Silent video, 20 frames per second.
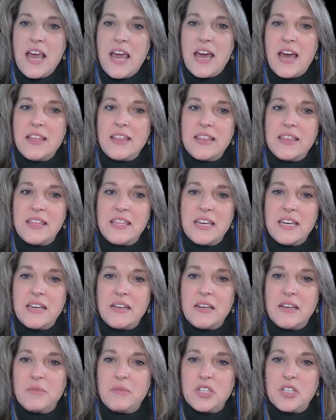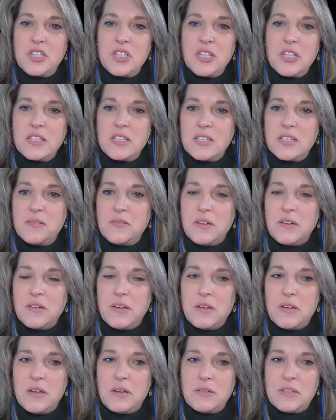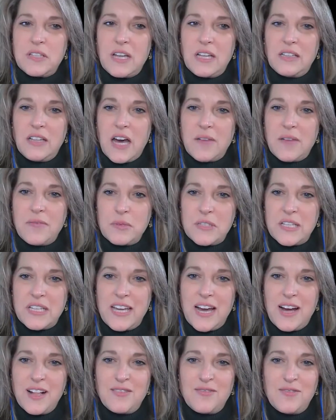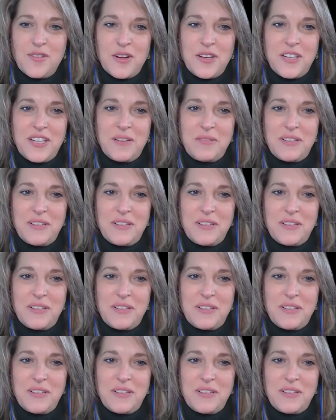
And then it was just a lot of it was in California.